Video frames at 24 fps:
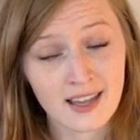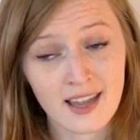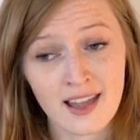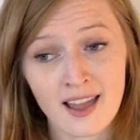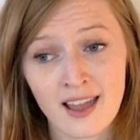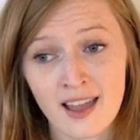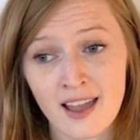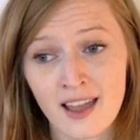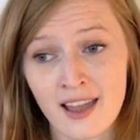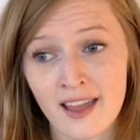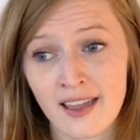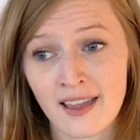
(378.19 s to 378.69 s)

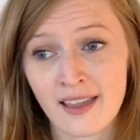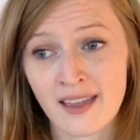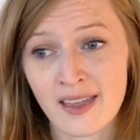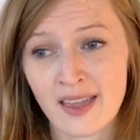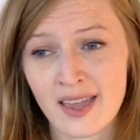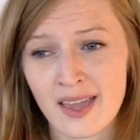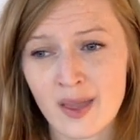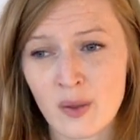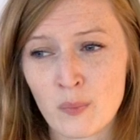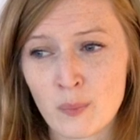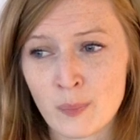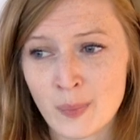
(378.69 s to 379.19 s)
Uh,
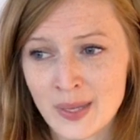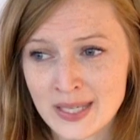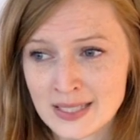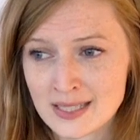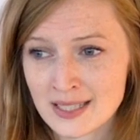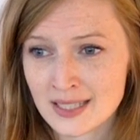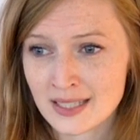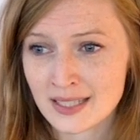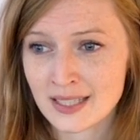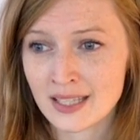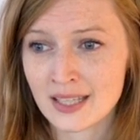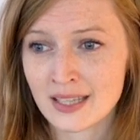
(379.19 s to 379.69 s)

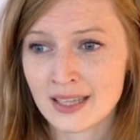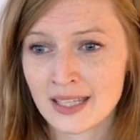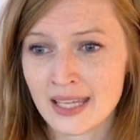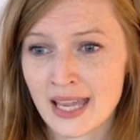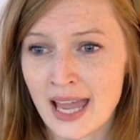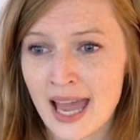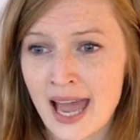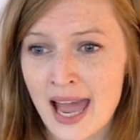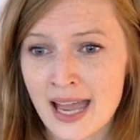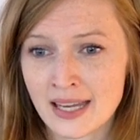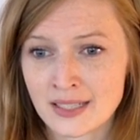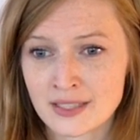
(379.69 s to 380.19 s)
basically, the
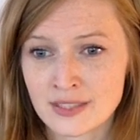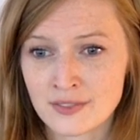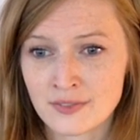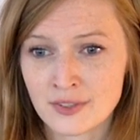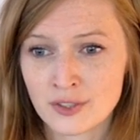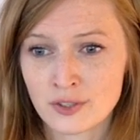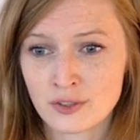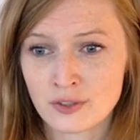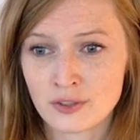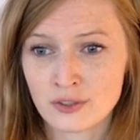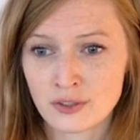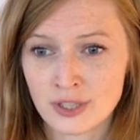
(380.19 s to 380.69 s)
active
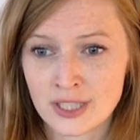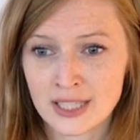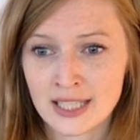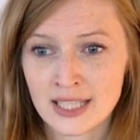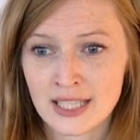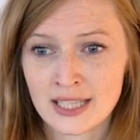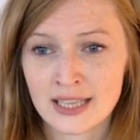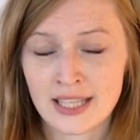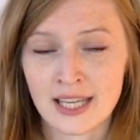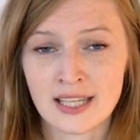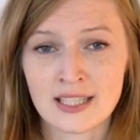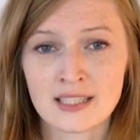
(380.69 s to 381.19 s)

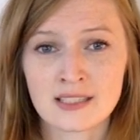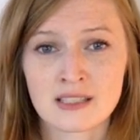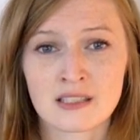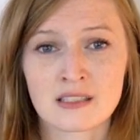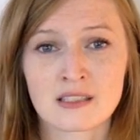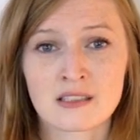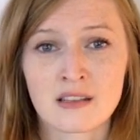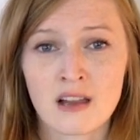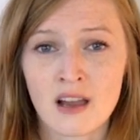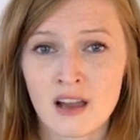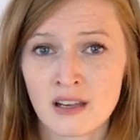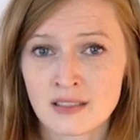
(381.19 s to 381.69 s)
ingredient that is
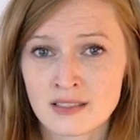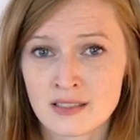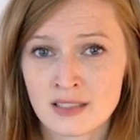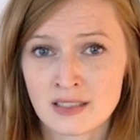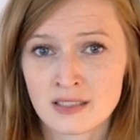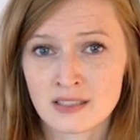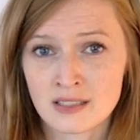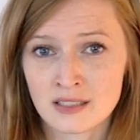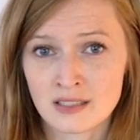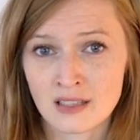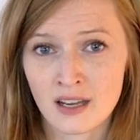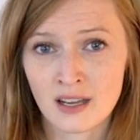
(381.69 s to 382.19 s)

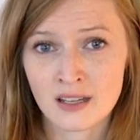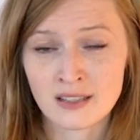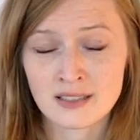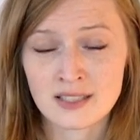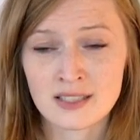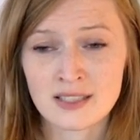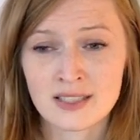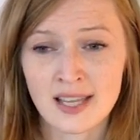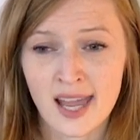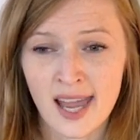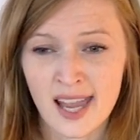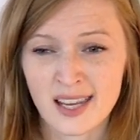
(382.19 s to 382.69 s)
toxic to dogs
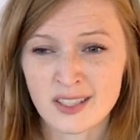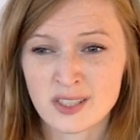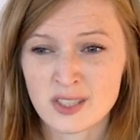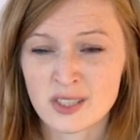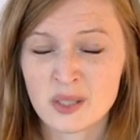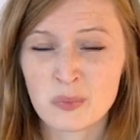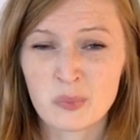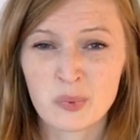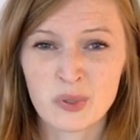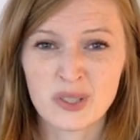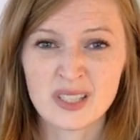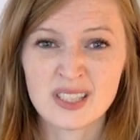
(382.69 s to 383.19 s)
is
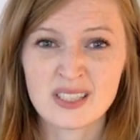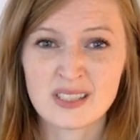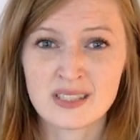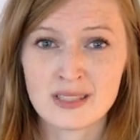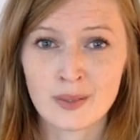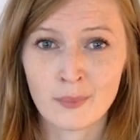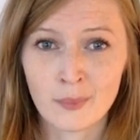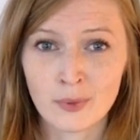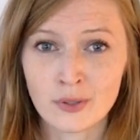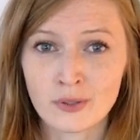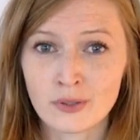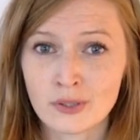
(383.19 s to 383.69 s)
actually pretty
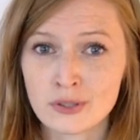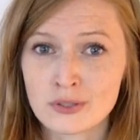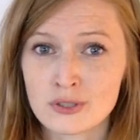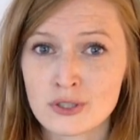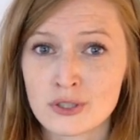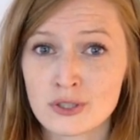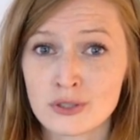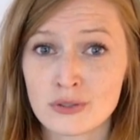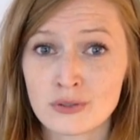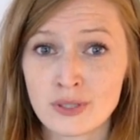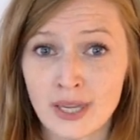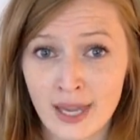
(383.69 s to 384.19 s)
similar
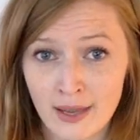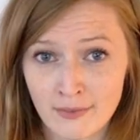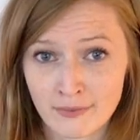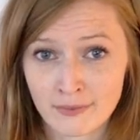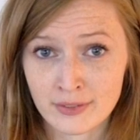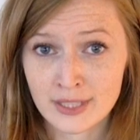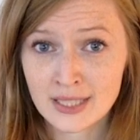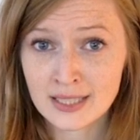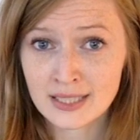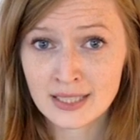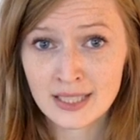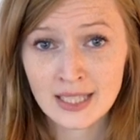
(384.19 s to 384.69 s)
to
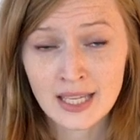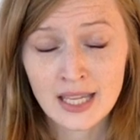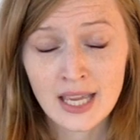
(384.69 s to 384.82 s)
caffeine.